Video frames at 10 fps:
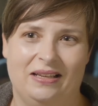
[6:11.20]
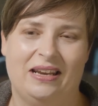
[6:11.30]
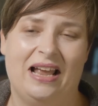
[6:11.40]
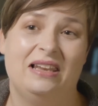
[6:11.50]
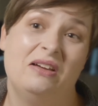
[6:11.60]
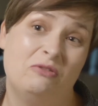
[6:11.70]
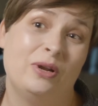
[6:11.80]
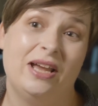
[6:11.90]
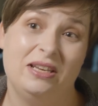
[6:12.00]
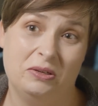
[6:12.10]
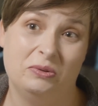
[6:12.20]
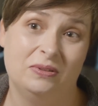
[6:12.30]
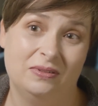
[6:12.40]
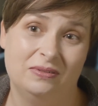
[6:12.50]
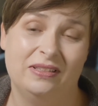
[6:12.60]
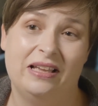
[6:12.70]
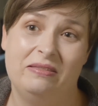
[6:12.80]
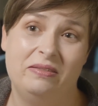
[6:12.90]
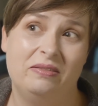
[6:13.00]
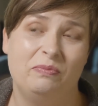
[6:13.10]
and I love what I do.
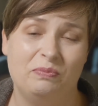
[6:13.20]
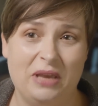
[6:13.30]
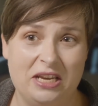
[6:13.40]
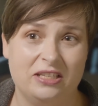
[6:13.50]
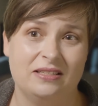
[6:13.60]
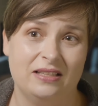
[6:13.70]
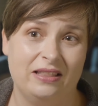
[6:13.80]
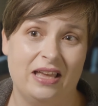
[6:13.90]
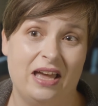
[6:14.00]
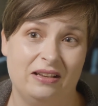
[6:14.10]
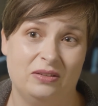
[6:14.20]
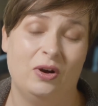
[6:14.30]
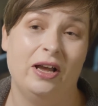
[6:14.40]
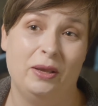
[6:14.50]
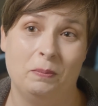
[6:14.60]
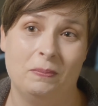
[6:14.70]
And patients like that is why.